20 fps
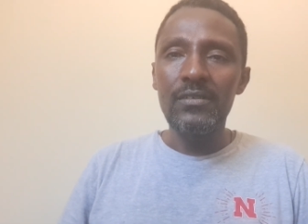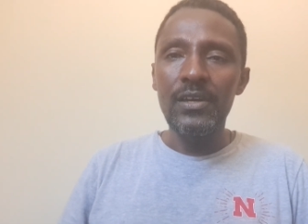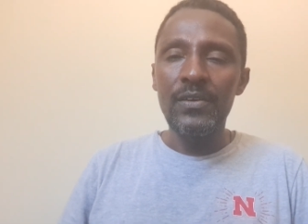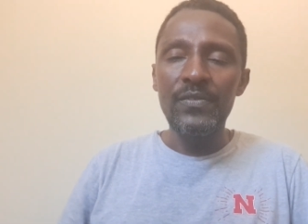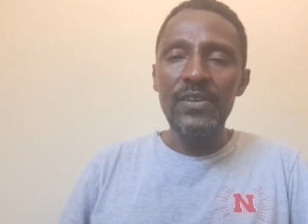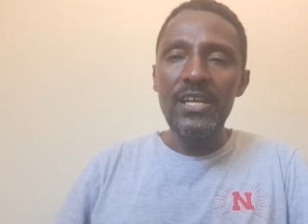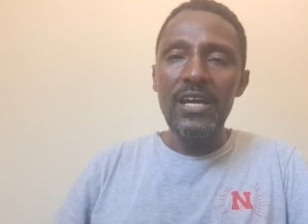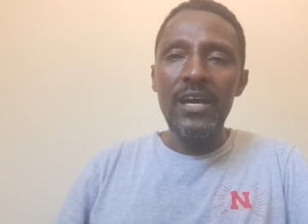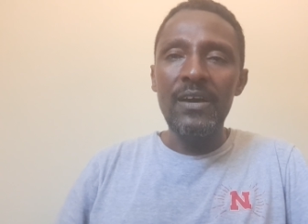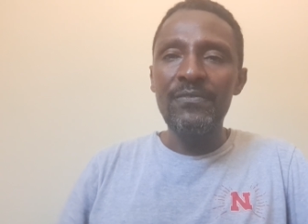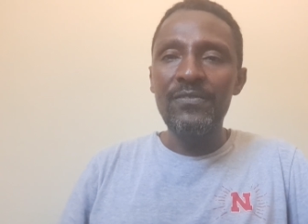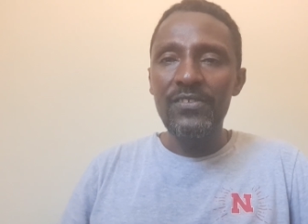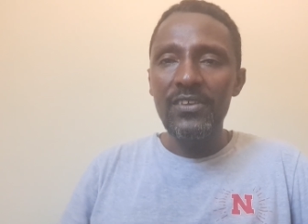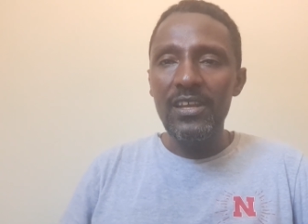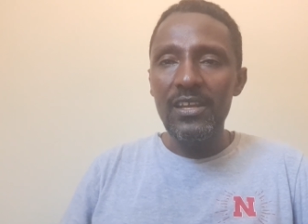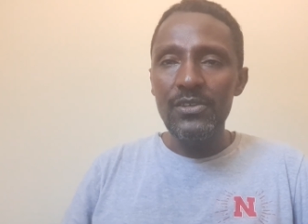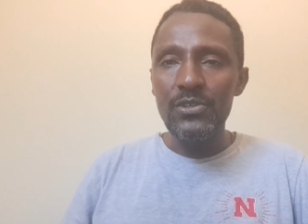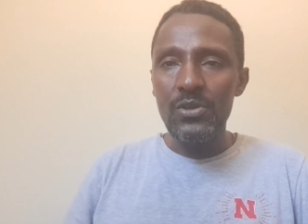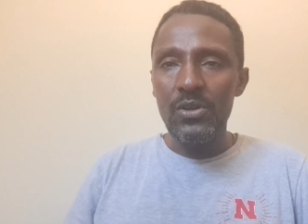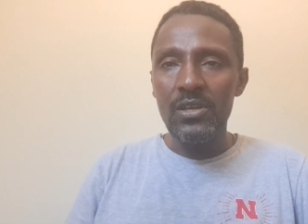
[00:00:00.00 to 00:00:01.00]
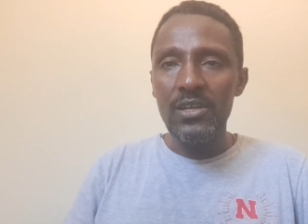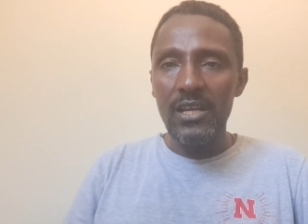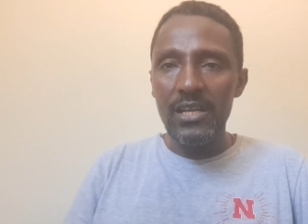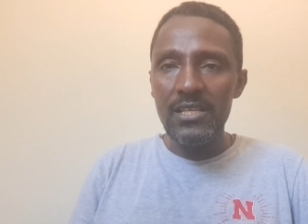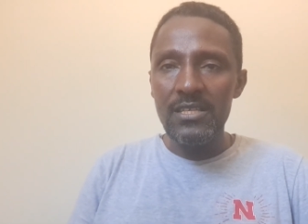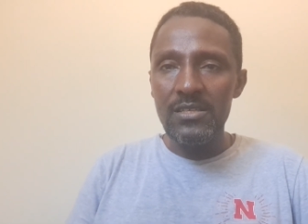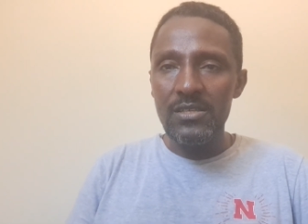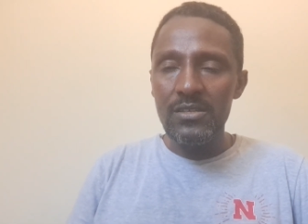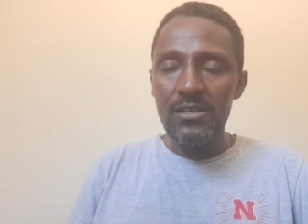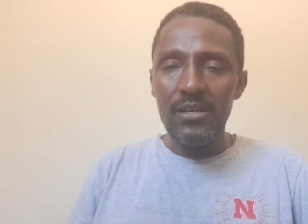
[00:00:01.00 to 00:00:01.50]
Even I have seen a
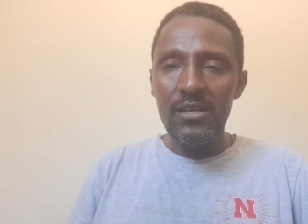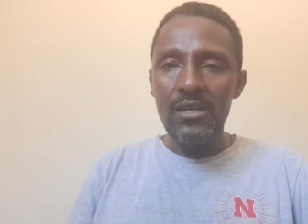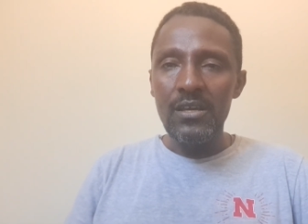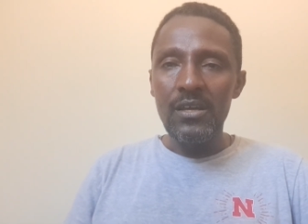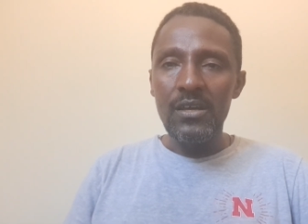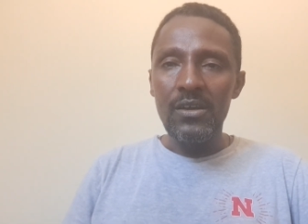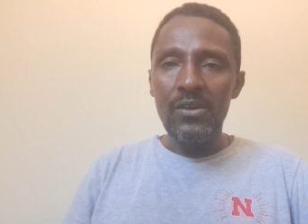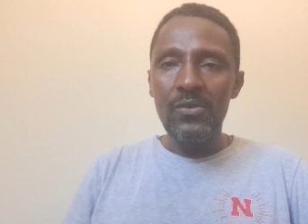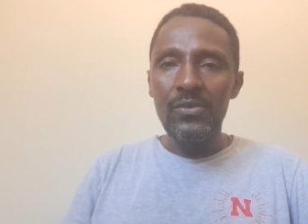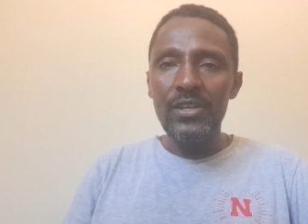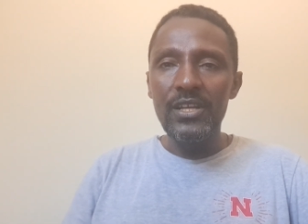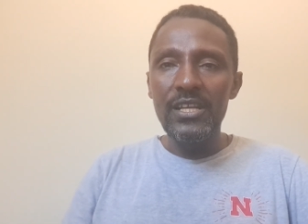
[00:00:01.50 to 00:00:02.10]
journalist who